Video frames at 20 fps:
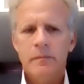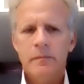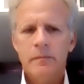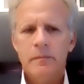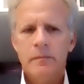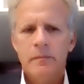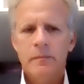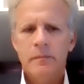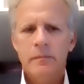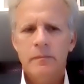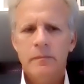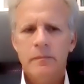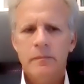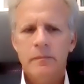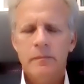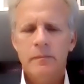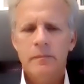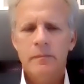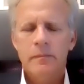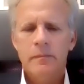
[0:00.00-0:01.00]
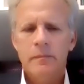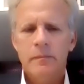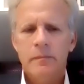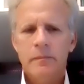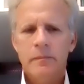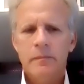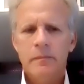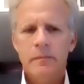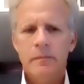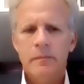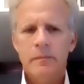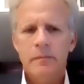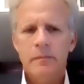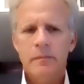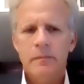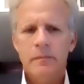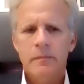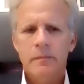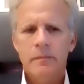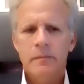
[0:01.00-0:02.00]

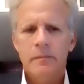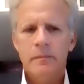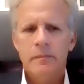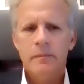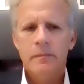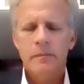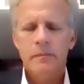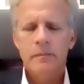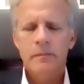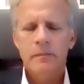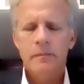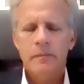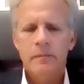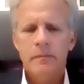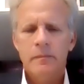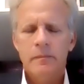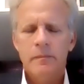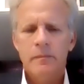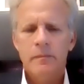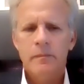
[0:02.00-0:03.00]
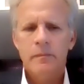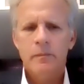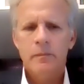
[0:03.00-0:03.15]
[no speech]